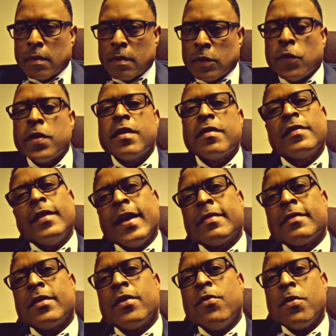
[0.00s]
lawyers like
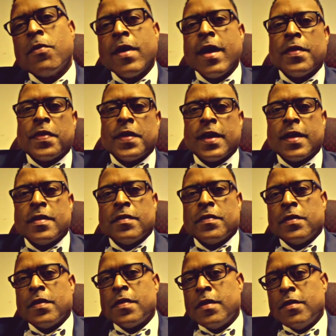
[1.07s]
to go around thinking that
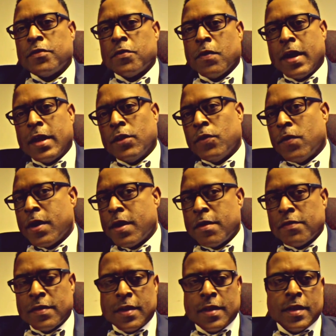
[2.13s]
they're these great
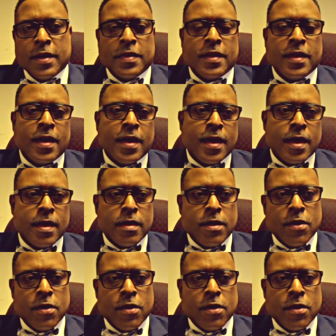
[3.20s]
lawyers and that they,